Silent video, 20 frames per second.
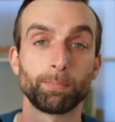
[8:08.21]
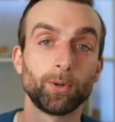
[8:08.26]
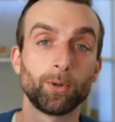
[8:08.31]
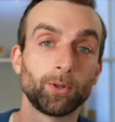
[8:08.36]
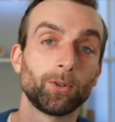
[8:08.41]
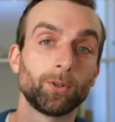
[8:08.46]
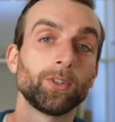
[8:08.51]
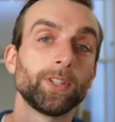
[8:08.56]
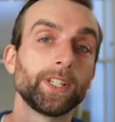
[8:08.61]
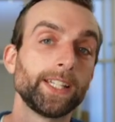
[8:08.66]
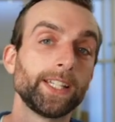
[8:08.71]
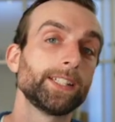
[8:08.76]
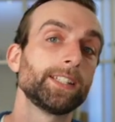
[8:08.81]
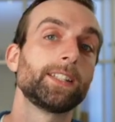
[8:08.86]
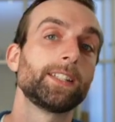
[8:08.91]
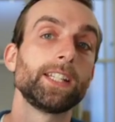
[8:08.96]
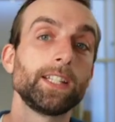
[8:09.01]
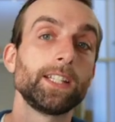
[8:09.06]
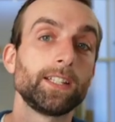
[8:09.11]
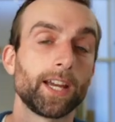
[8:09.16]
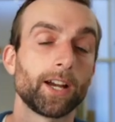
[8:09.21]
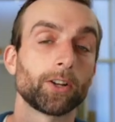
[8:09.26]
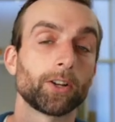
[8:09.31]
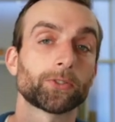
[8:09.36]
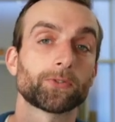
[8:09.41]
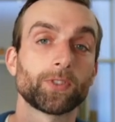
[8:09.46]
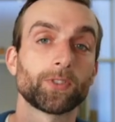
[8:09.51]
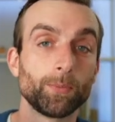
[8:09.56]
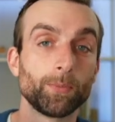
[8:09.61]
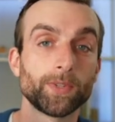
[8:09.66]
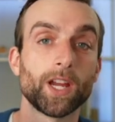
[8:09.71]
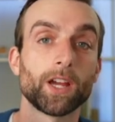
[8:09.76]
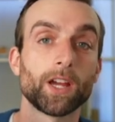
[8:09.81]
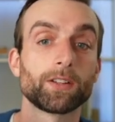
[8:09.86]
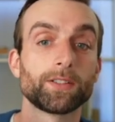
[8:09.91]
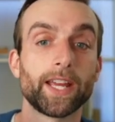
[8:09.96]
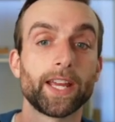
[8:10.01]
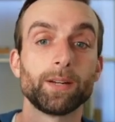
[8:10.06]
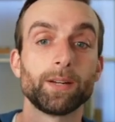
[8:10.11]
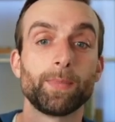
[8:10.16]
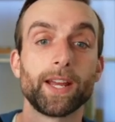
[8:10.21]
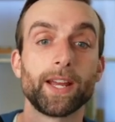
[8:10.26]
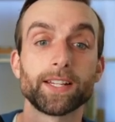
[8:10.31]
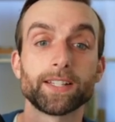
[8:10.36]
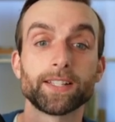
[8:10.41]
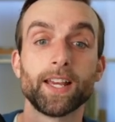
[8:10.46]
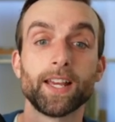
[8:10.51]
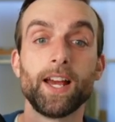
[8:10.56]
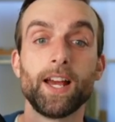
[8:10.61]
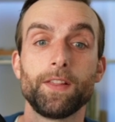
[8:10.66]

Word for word: pull in details from the other database